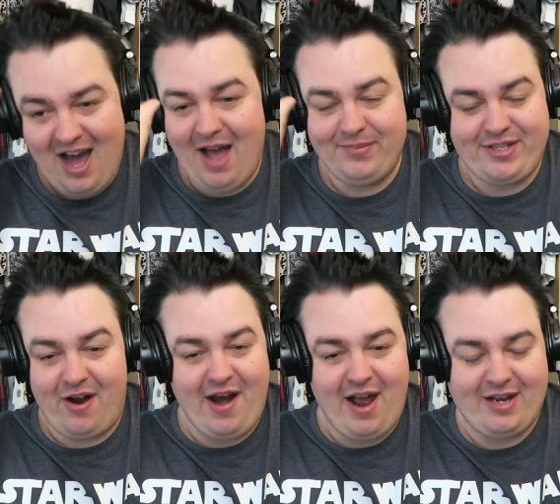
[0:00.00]
I'm
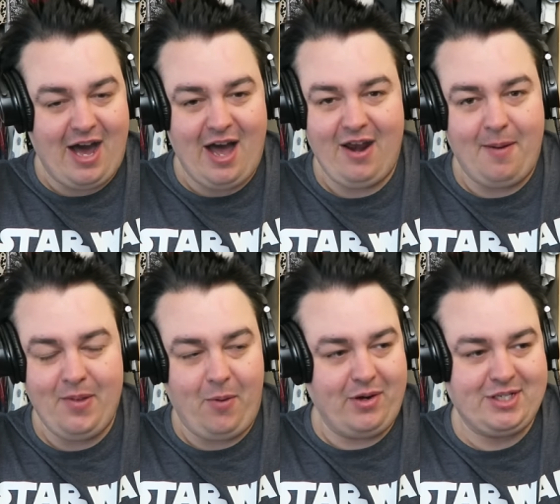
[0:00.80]
sorry, I can't. I'm
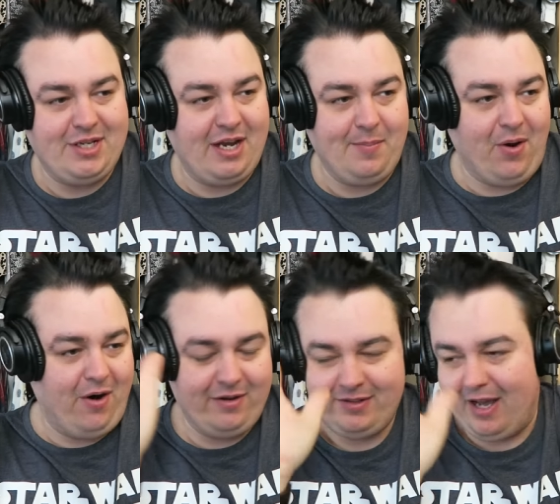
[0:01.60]
not watching
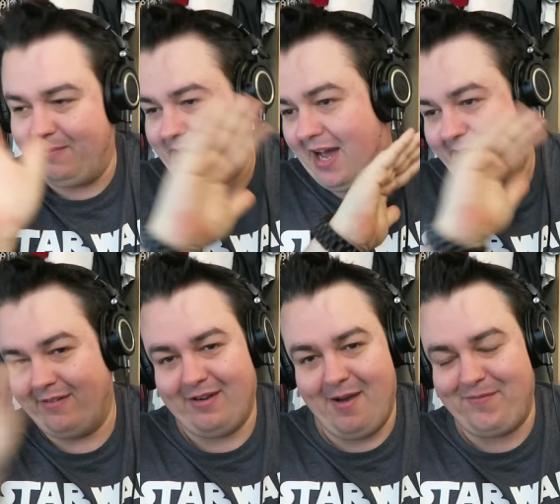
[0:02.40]
anymore. I'm
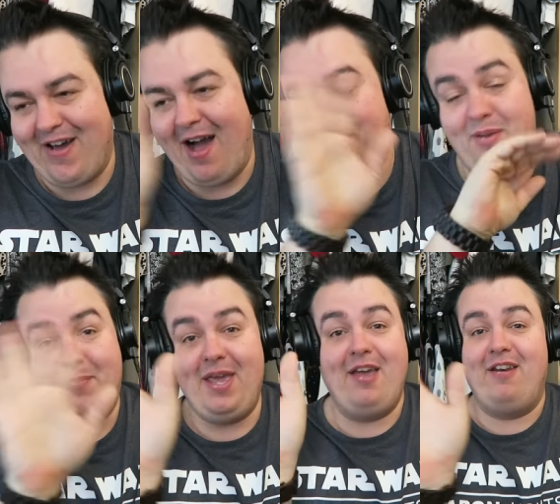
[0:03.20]
done. I'm fu I've been
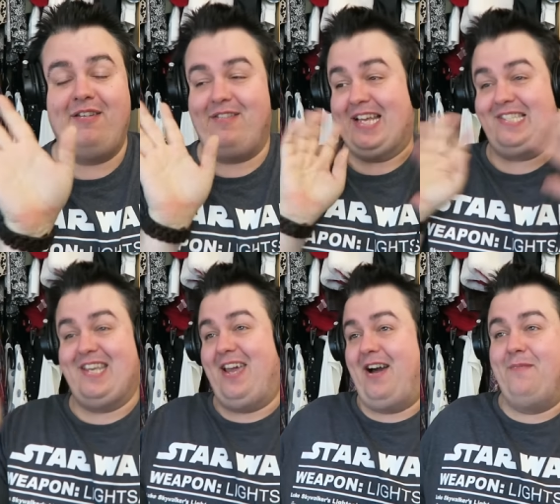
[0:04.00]
beaten. That's
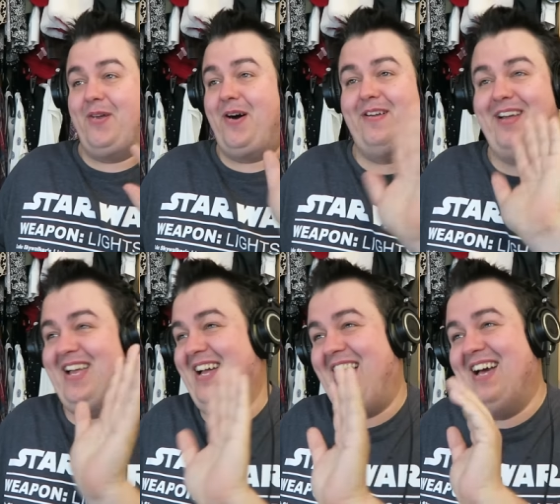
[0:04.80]
it. I'm not.
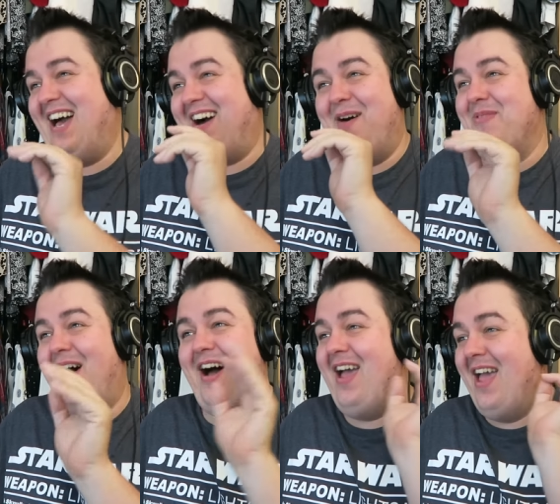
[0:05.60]
I'm
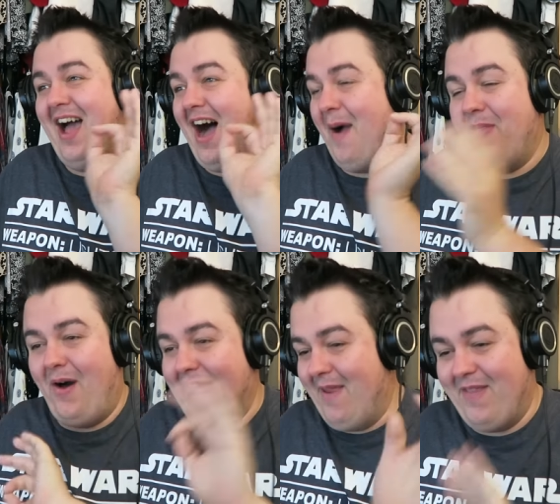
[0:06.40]
not. I'm
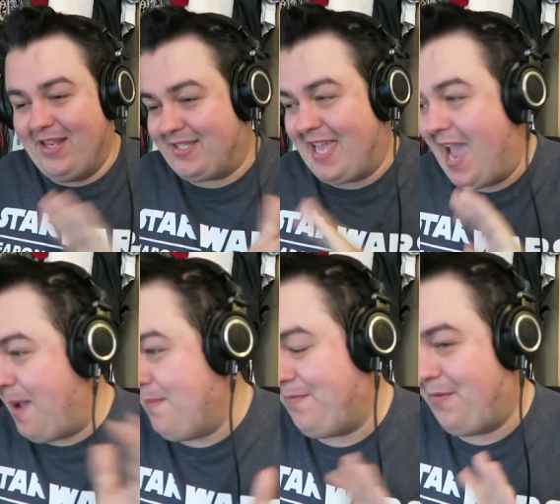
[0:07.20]
not in this
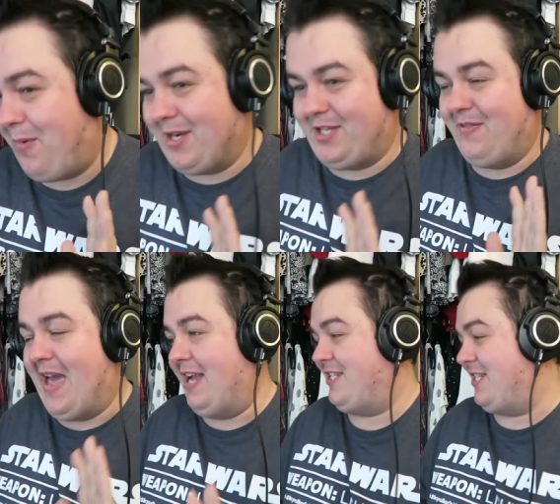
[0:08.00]
game for watching
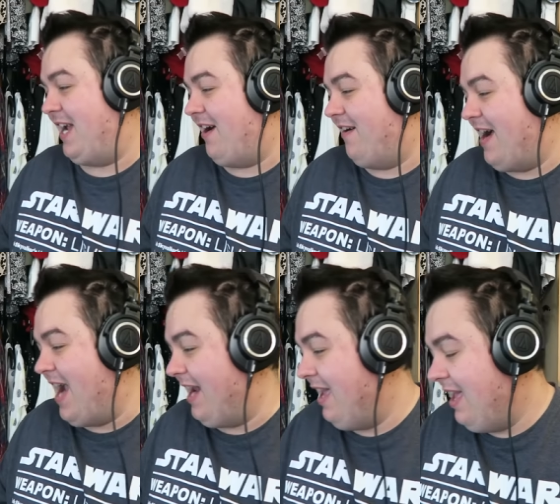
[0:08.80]
that shit, alright?